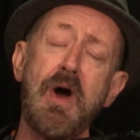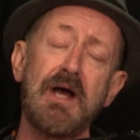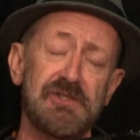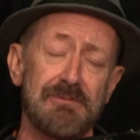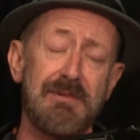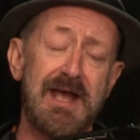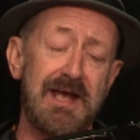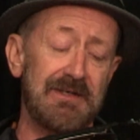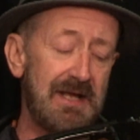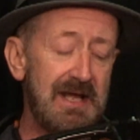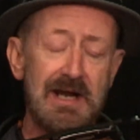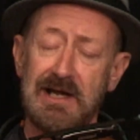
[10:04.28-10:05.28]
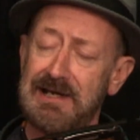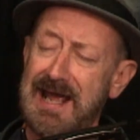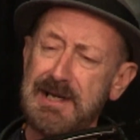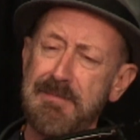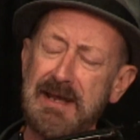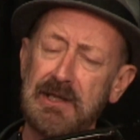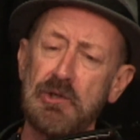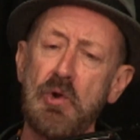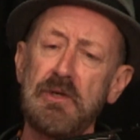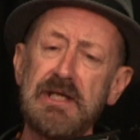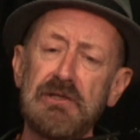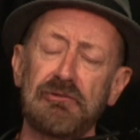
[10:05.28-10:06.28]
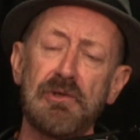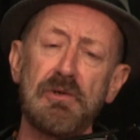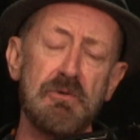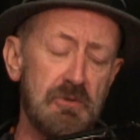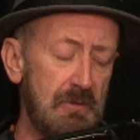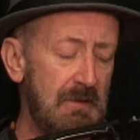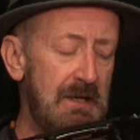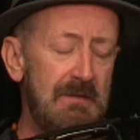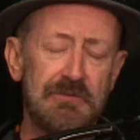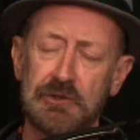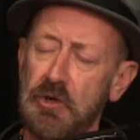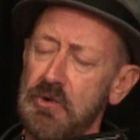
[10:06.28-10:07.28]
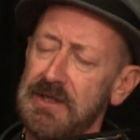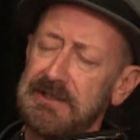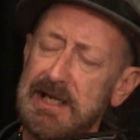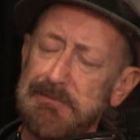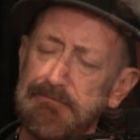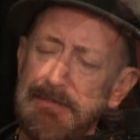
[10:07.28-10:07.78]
wiser man, landing back in old Heathrow. Gonna get